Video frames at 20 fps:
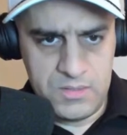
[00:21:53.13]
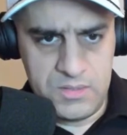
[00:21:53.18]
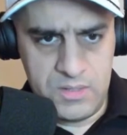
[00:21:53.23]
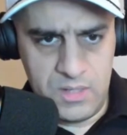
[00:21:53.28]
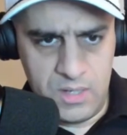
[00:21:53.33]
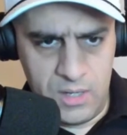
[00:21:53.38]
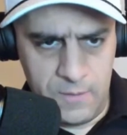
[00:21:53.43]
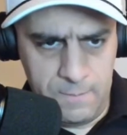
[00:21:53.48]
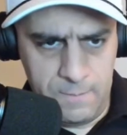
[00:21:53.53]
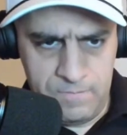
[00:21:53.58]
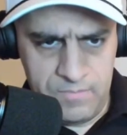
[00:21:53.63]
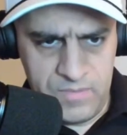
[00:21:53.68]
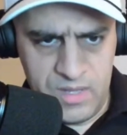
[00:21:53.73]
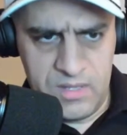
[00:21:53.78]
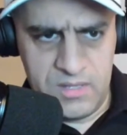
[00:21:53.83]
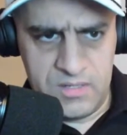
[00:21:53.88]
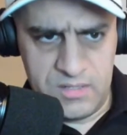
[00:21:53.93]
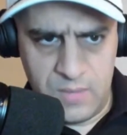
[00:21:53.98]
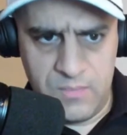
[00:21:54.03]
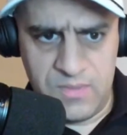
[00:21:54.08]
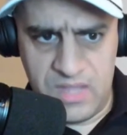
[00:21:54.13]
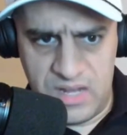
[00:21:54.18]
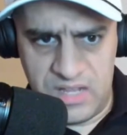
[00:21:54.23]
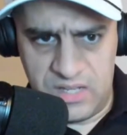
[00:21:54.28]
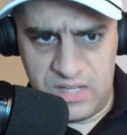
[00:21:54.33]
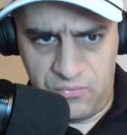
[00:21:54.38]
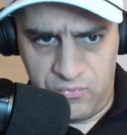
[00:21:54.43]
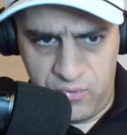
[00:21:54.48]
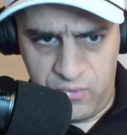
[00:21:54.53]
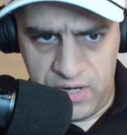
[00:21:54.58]
statement that
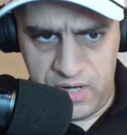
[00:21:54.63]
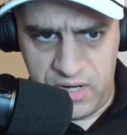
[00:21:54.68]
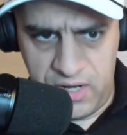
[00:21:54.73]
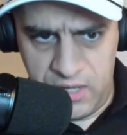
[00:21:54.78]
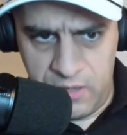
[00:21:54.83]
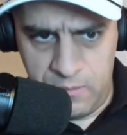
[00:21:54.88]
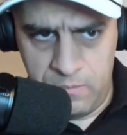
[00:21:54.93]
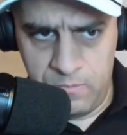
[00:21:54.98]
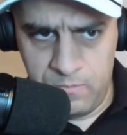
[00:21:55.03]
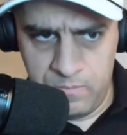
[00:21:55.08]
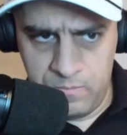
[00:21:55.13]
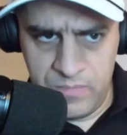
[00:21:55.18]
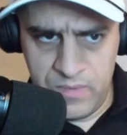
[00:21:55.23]
he confronted him.